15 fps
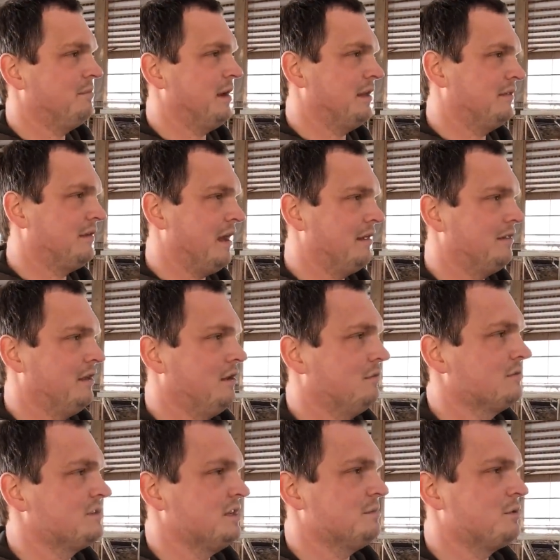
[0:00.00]
Pen 10, they
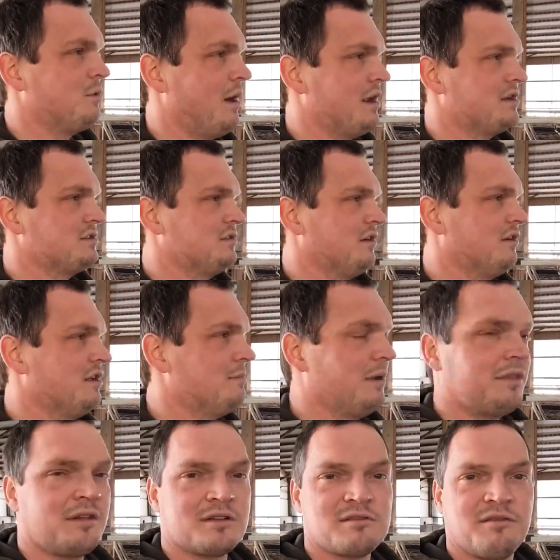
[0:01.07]
don't seem quite as dirty,
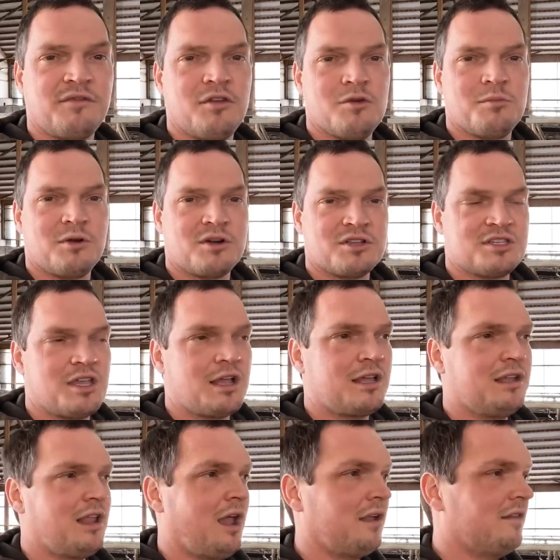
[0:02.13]
but there's a few more
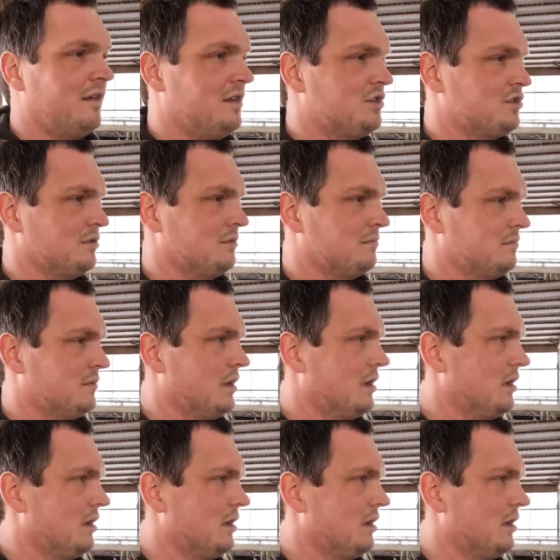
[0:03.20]
second lactation